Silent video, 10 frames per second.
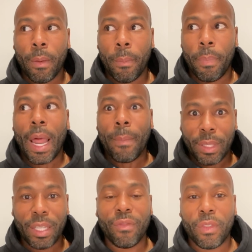but I
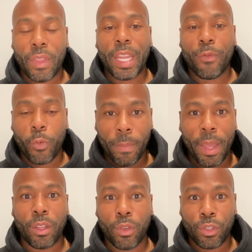believe that if we
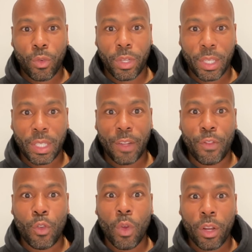make those choices, and if
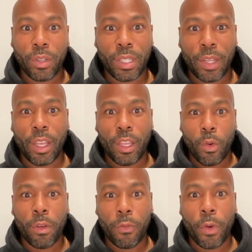you understand that
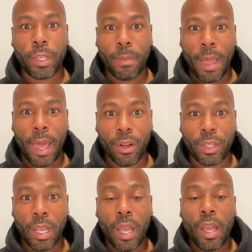your voice
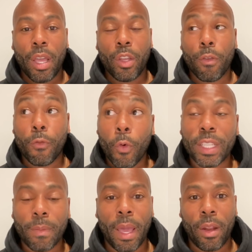matters
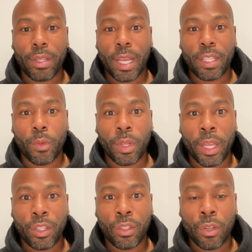as it
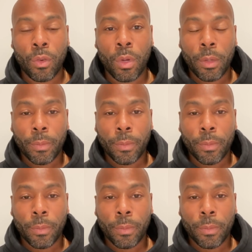relates to